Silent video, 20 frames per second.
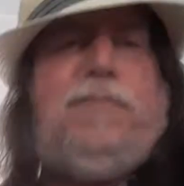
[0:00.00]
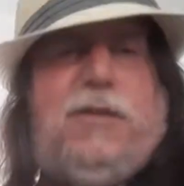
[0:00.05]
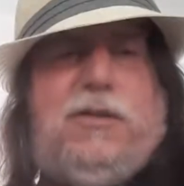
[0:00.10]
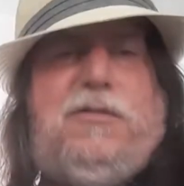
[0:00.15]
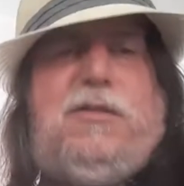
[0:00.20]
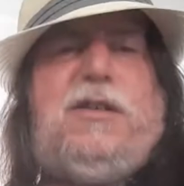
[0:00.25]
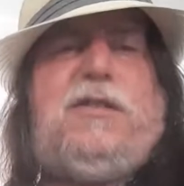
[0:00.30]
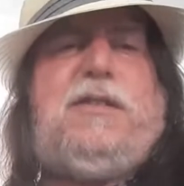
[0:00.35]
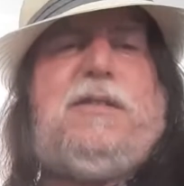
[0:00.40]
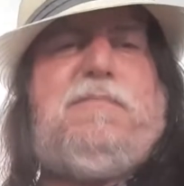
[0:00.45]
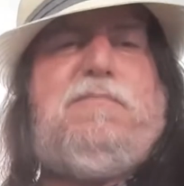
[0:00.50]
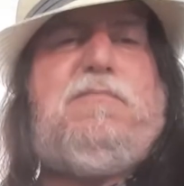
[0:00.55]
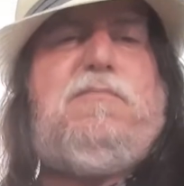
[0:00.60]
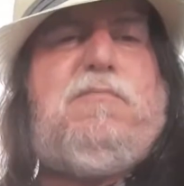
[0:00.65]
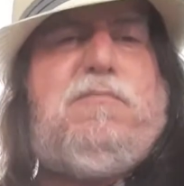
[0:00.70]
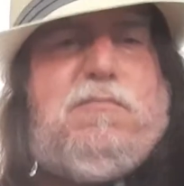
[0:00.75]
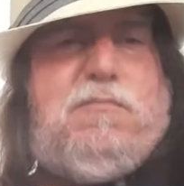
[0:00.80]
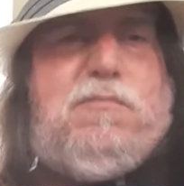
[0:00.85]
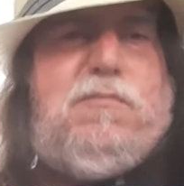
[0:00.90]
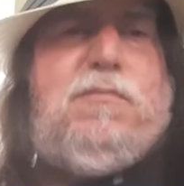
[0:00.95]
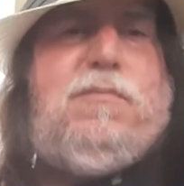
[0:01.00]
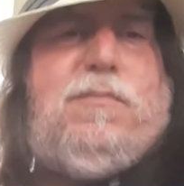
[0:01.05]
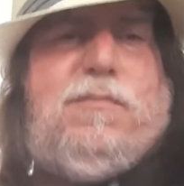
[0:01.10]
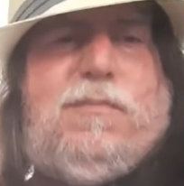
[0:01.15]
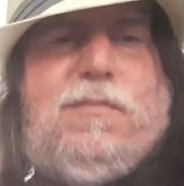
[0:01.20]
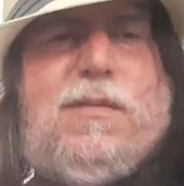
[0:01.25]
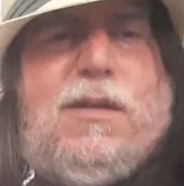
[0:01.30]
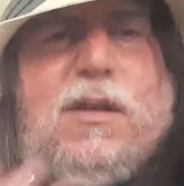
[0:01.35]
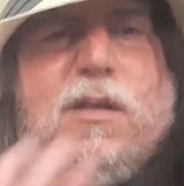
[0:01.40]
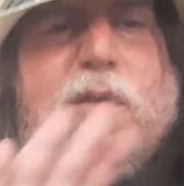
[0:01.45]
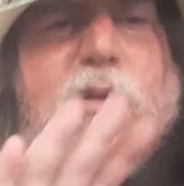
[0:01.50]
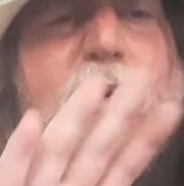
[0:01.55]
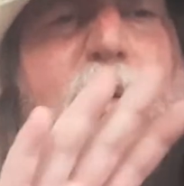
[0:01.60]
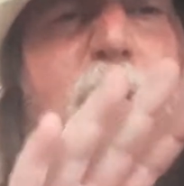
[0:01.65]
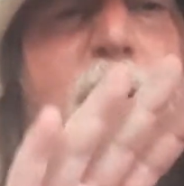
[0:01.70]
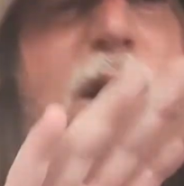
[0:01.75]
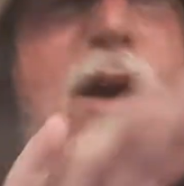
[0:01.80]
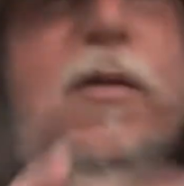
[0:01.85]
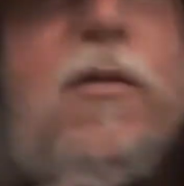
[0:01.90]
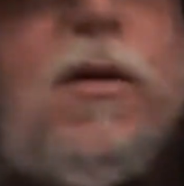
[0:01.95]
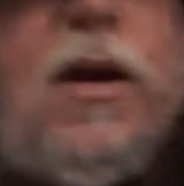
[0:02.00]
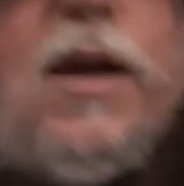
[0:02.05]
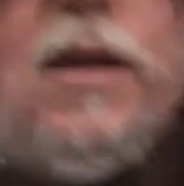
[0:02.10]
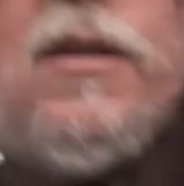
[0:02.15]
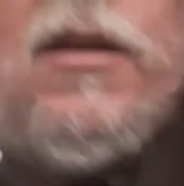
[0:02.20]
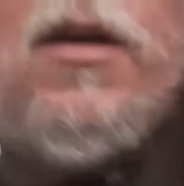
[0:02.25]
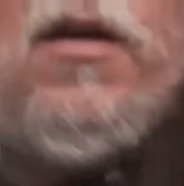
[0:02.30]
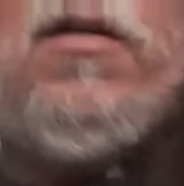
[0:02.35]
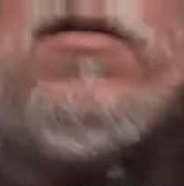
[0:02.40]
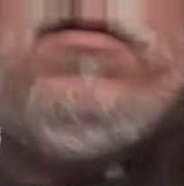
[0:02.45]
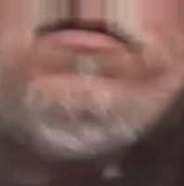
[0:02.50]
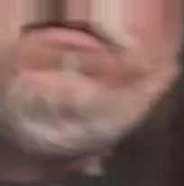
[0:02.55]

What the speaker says: Just wait right there.